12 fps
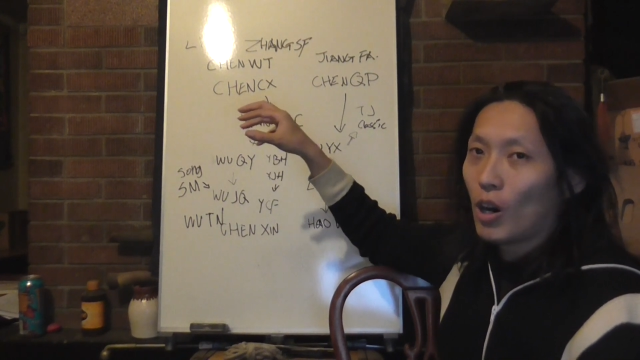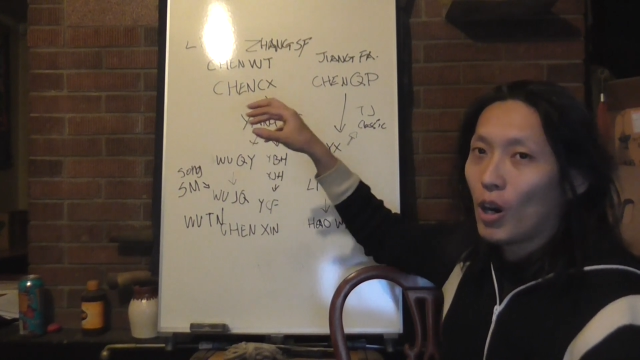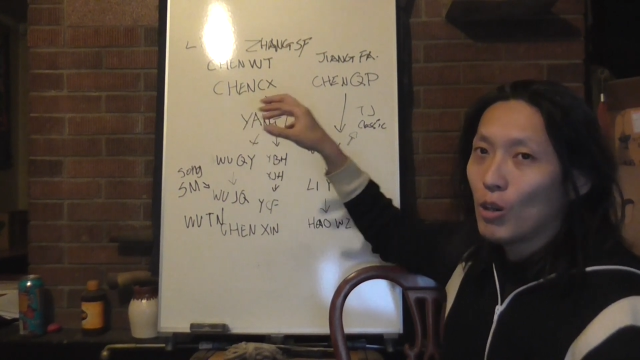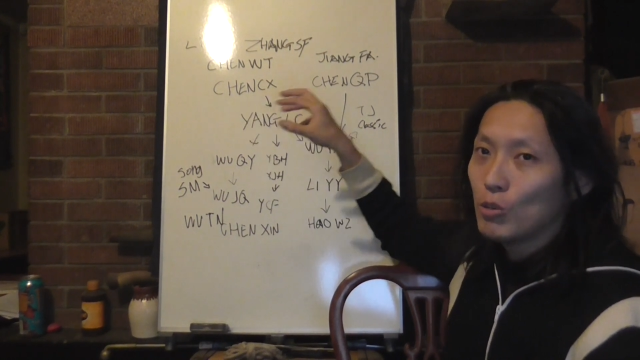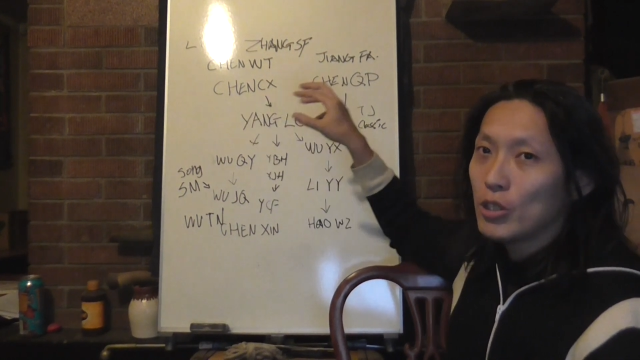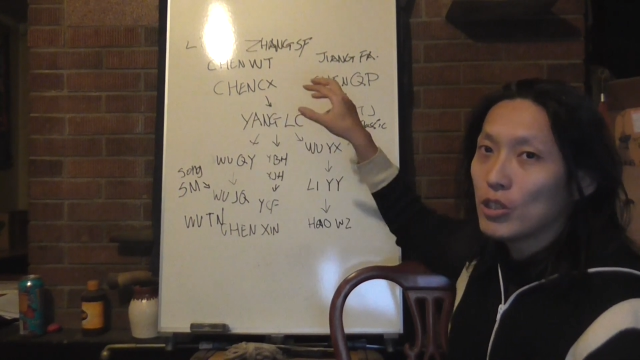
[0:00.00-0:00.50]

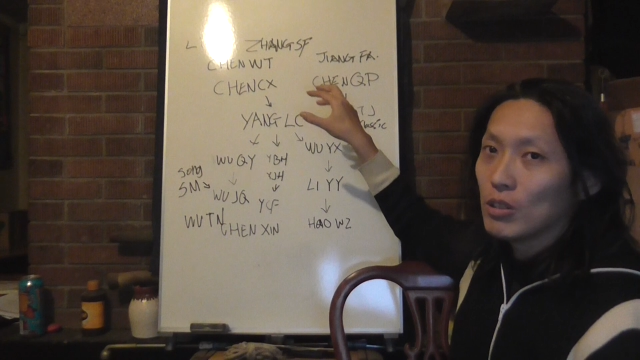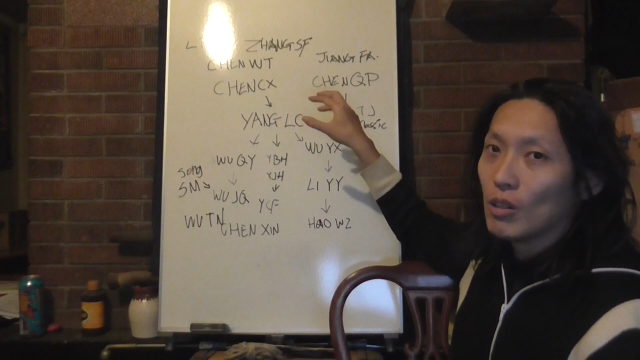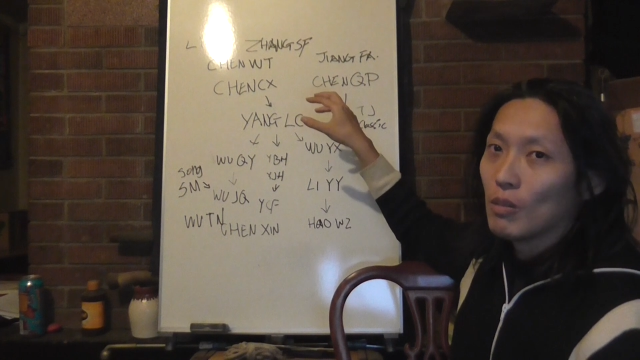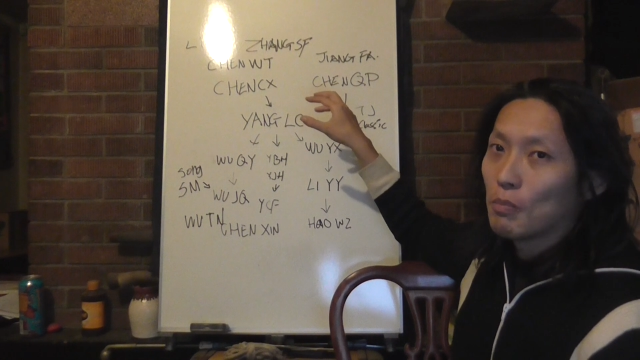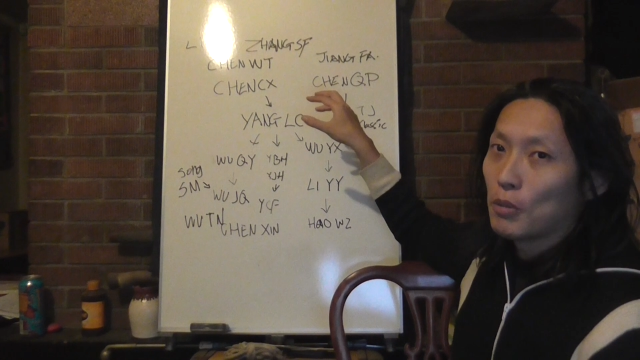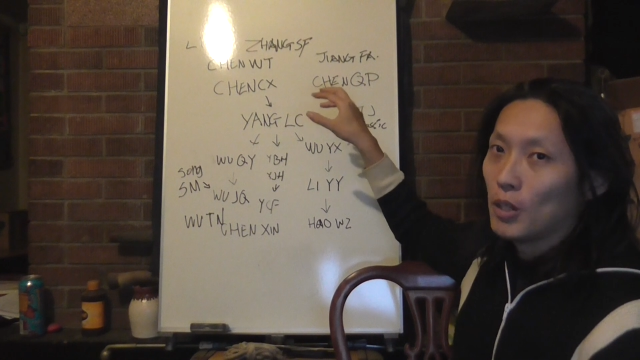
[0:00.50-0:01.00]

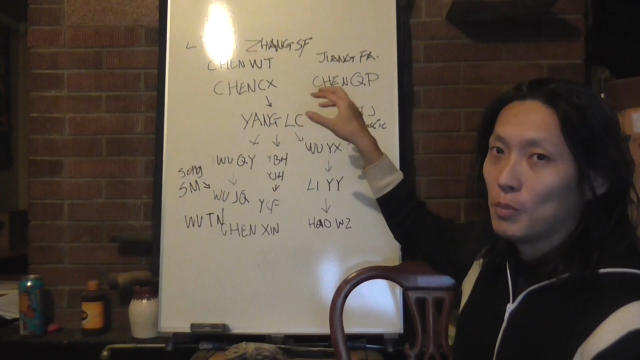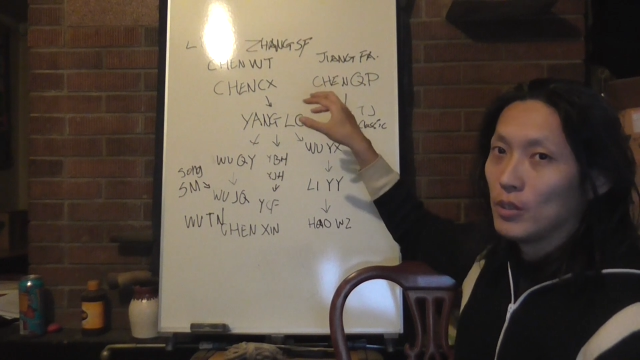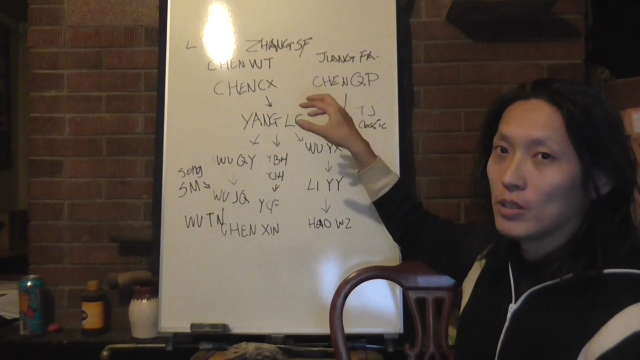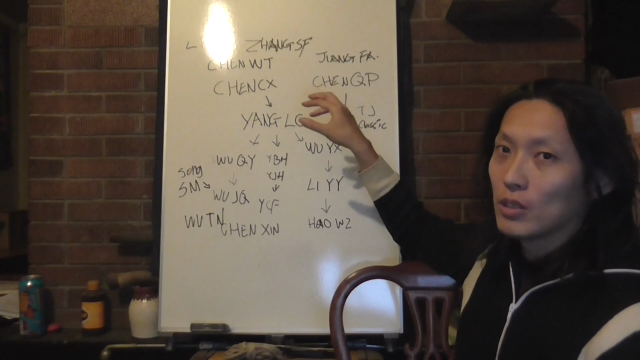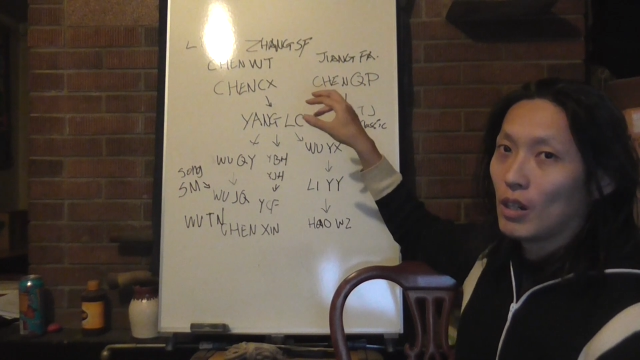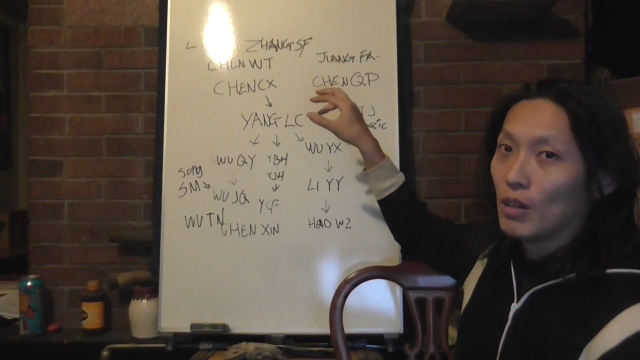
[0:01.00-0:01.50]
original
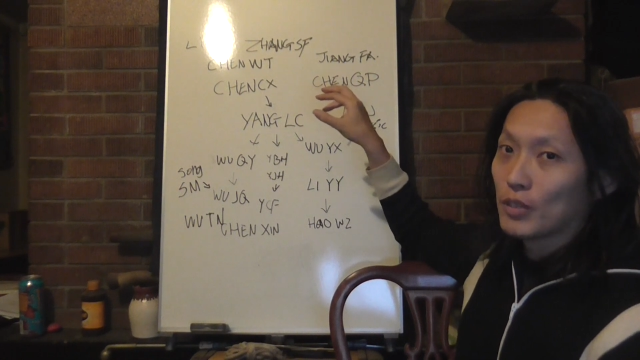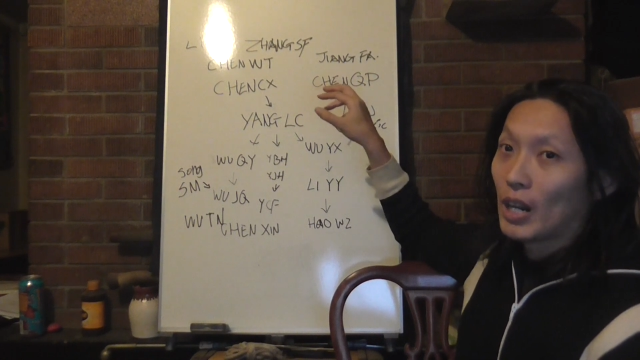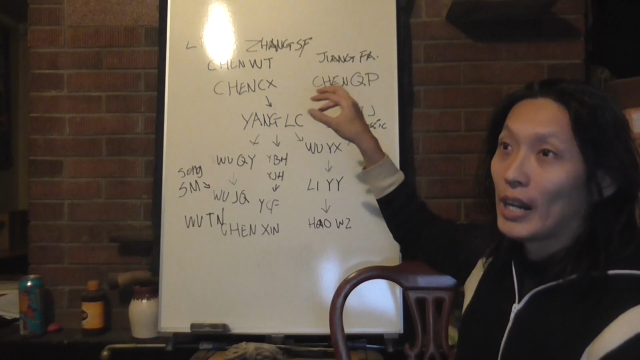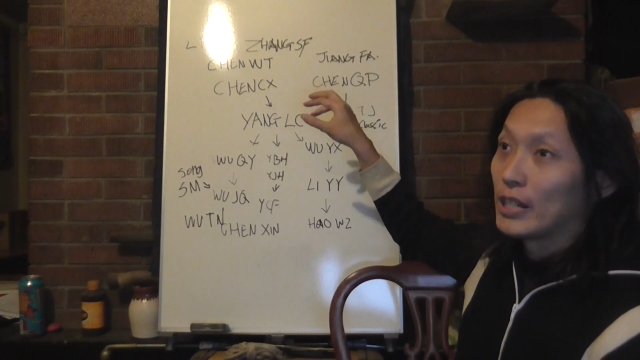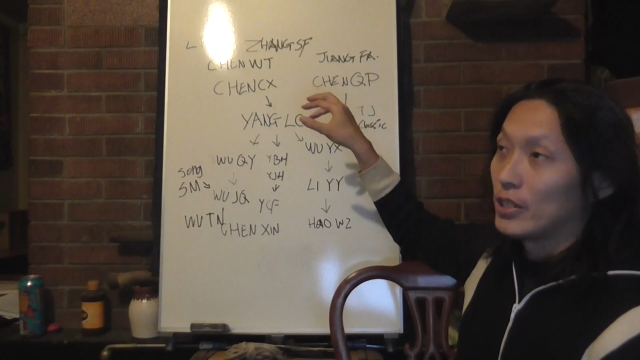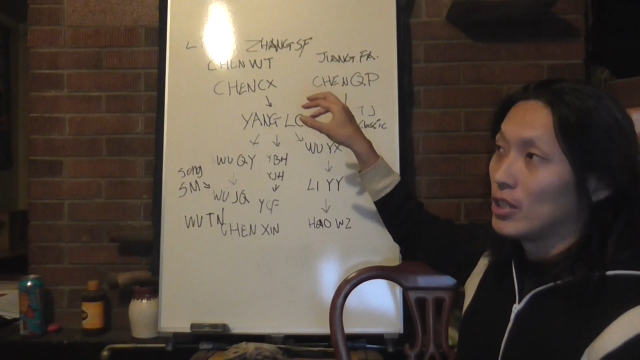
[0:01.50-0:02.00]
purpose of
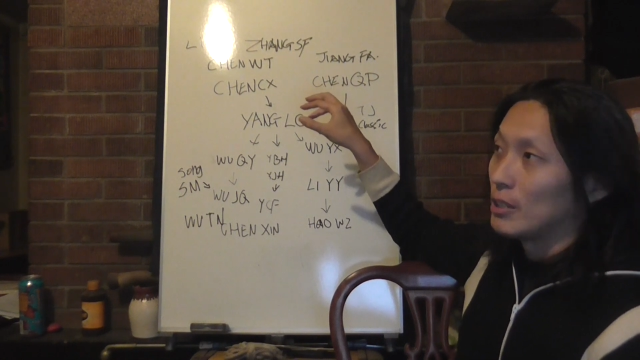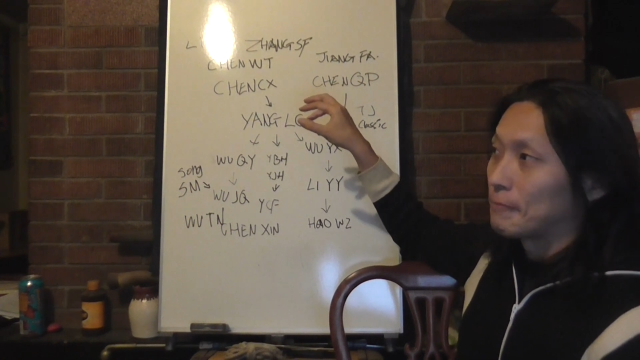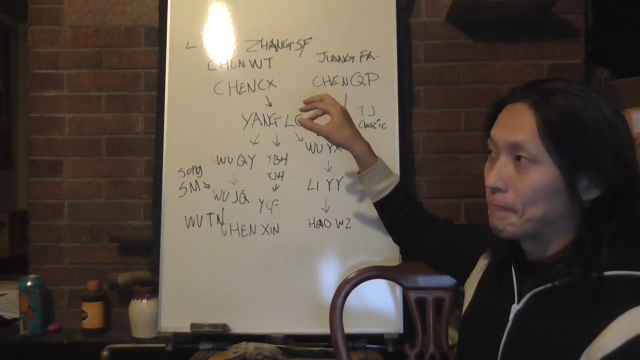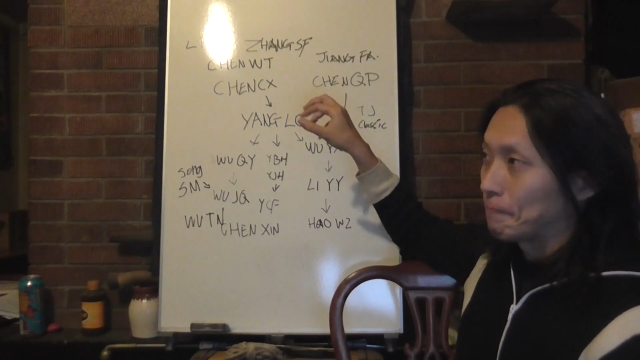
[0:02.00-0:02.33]
Taichi.